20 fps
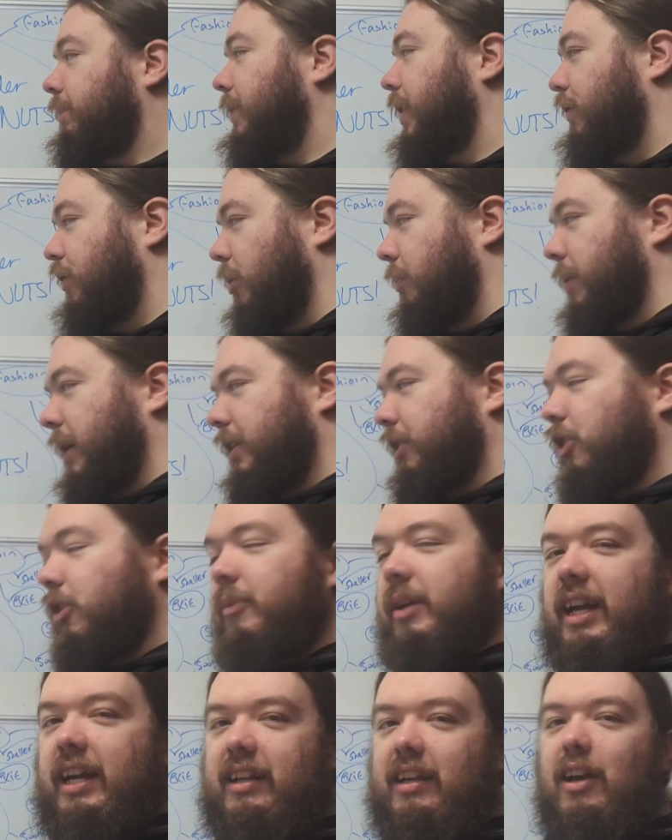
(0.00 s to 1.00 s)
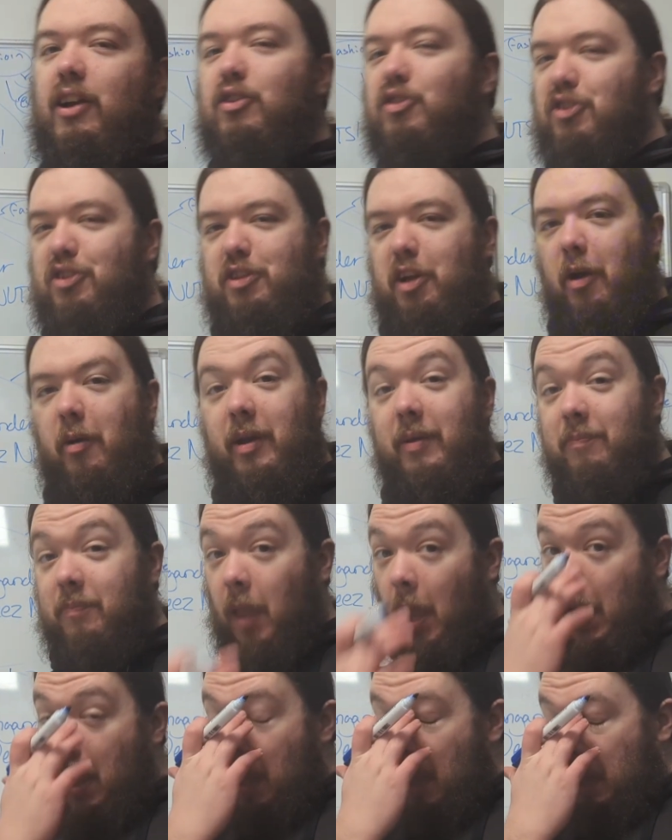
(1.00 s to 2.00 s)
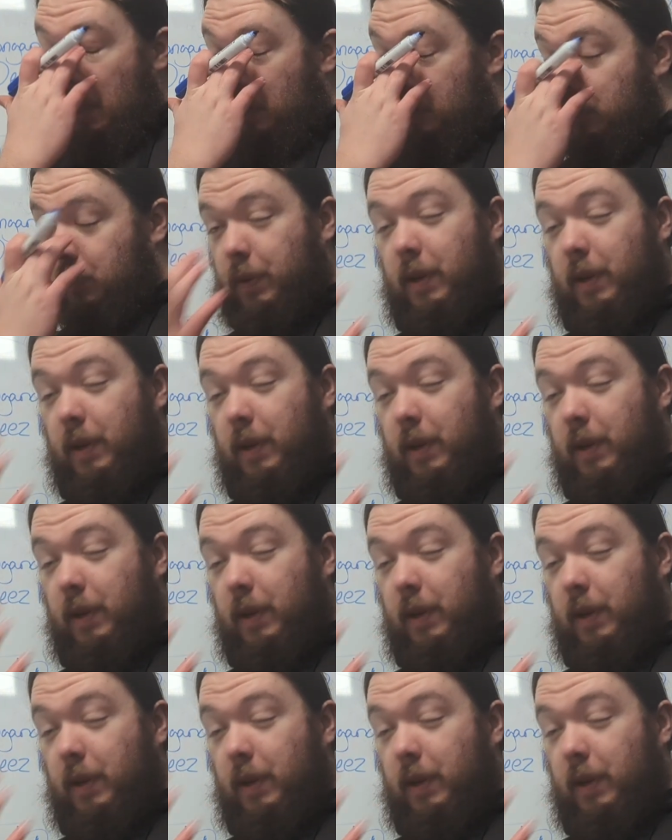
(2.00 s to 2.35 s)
If you're playing Jormungandr, just throw it. Because